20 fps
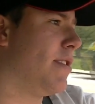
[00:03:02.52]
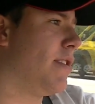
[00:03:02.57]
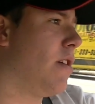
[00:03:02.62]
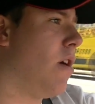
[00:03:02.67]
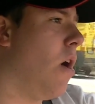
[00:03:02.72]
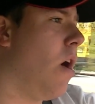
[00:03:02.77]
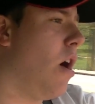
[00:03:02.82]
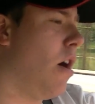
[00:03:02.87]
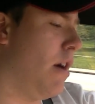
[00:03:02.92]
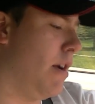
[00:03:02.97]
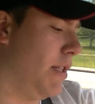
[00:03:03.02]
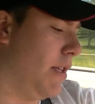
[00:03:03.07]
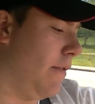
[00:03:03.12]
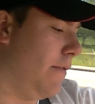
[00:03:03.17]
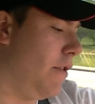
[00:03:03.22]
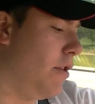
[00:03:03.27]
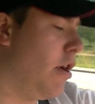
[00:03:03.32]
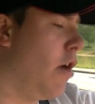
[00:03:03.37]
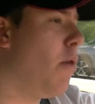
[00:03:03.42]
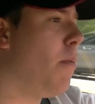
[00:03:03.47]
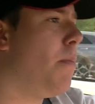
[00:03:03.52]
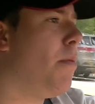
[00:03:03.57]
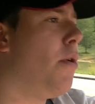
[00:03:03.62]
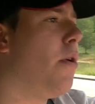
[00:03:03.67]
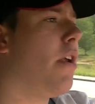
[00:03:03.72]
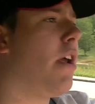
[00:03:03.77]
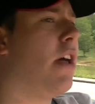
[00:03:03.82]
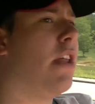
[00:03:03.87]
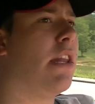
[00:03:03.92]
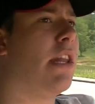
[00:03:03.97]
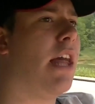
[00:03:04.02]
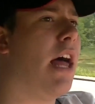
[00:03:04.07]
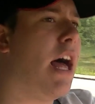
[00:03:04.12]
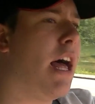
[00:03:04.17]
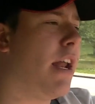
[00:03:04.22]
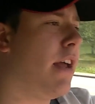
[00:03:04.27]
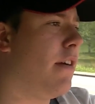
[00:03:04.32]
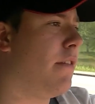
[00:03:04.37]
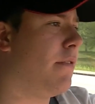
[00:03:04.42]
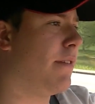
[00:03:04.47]
car is if you don't put a
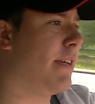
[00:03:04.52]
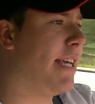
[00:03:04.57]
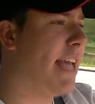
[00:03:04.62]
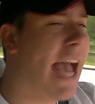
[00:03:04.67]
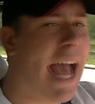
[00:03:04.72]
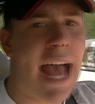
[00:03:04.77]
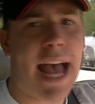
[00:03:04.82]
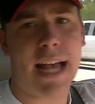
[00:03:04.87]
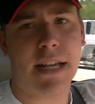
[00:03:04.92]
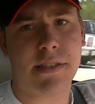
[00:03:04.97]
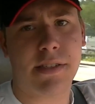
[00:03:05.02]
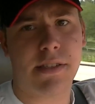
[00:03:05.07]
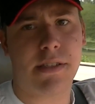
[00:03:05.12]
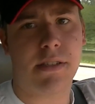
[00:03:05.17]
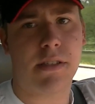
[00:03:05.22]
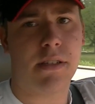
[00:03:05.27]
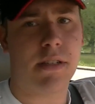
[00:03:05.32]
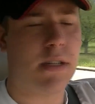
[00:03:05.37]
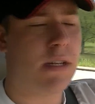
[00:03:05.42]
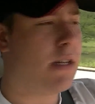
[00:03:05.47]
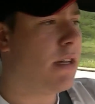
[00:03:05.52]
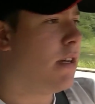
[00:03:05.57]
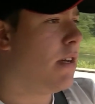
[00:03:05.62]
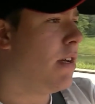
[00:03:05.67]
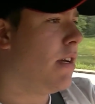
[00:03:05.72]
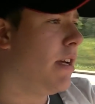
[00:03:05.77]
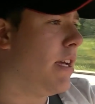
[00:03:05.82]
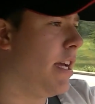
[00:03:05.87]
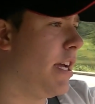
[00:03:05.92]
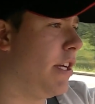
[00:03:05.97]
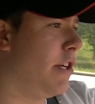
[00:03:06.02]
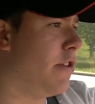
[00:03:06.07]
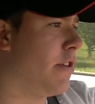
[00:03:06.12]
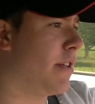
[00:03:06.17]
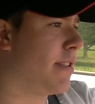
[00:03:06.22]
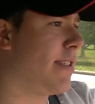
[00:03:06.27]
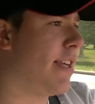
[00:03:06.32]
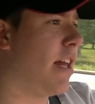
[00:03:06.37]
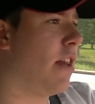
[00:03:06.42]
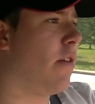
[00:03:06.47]
lot of gas in your
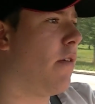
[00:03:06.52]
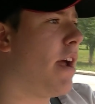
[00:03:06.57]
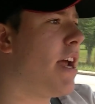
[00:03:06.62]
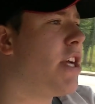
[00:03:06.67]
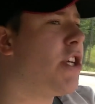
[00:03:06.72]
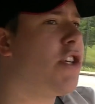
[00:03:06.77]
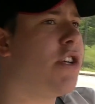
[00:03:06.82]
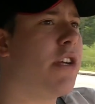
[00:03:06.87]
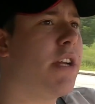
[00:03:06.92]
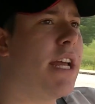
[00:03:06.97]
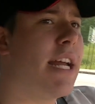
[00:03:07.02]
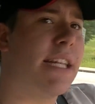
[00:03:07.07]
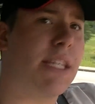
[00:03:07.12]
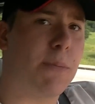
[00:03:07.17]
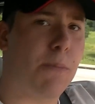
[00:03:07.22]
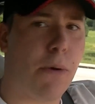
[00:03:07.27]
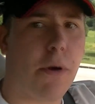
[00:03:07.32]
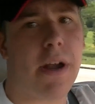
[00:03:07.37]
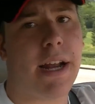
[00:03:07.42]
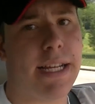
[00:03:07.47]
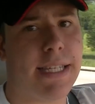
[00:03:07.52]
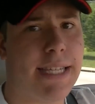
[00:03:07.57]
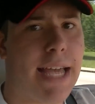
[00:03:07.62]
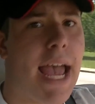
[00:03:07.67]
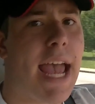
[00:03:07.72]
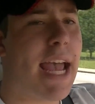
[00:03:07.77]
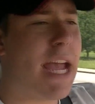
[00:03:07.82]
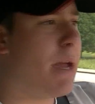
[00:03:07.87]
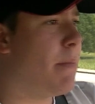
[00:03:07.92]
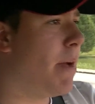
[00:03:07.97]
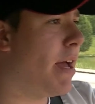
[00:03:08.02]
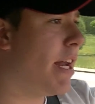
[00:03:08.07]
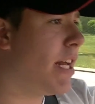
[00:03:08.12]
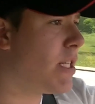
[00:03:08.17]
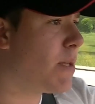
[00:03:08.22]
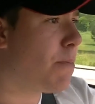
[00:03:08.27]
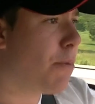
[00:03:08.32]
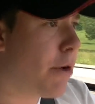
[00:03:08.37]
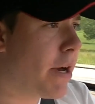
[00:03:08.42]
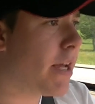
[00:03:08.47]
acceleration, it's pretty tame and
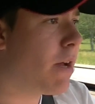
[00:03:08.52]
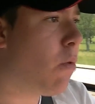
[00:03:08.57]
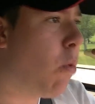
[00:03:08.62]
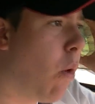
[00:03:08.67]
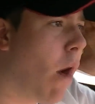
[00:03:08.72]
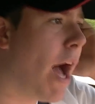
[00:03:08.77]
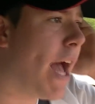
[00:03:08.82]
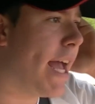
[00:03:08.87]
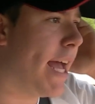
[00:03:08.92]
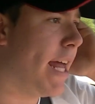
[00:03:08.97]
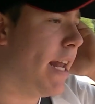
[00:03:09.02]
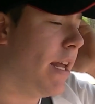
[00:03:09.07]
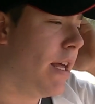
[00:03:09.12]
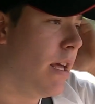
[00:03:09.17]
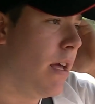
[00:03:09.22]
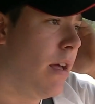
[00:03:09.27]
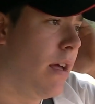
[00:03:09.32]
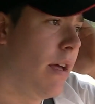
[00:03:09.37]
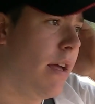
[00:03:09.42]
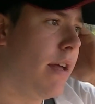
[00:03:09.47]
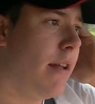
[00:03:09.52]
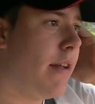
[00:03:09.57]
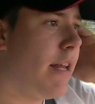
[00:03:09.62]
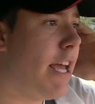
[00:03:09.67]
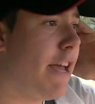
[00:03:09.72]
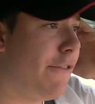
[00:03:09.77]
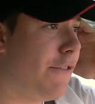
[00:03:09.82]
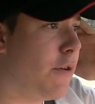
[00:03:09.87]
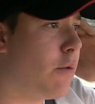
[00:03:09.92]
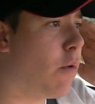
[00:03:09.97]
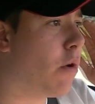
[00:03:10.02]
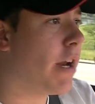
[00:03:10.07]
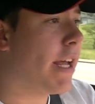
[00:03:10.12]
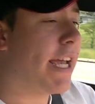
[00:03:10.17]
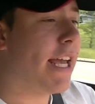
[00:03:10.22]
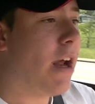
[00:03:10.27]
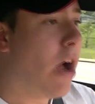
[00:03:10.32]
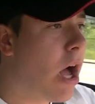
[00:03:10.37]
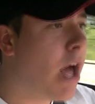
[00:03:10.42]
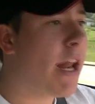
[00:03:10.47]
it's pretty quiet. If you want to
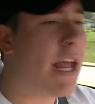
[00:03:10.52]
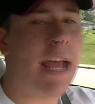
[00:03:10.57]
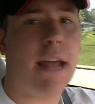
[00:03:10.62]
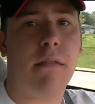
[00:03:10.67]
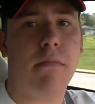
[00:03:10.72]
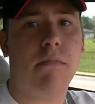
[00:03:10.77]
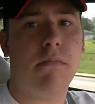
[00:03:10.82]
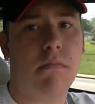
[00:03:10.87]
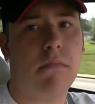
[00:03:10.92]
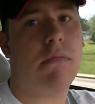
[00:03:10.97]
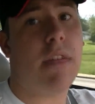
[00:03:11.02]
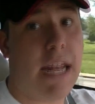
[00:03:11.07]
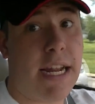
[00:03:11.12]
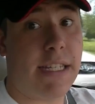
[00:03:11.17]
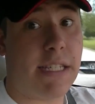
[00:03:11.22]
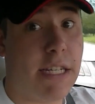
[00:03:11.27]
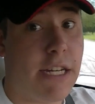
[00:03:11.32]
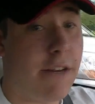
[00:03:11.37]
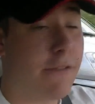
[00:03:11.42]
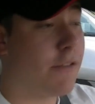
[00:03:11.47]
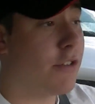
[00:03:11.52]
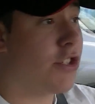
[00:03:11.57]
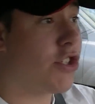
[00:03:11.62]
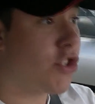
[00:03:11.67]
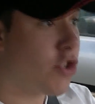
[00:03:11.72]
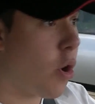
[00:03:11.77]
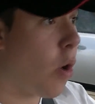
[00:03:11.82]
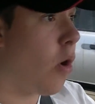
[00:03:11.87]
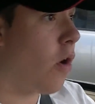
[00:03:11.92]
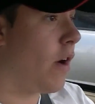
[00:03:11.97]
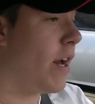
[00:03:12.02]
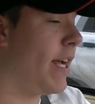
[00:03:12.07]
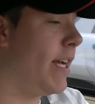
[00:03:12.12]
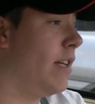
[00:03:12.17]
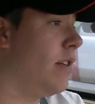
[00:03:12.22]
get on it, then it's a different story.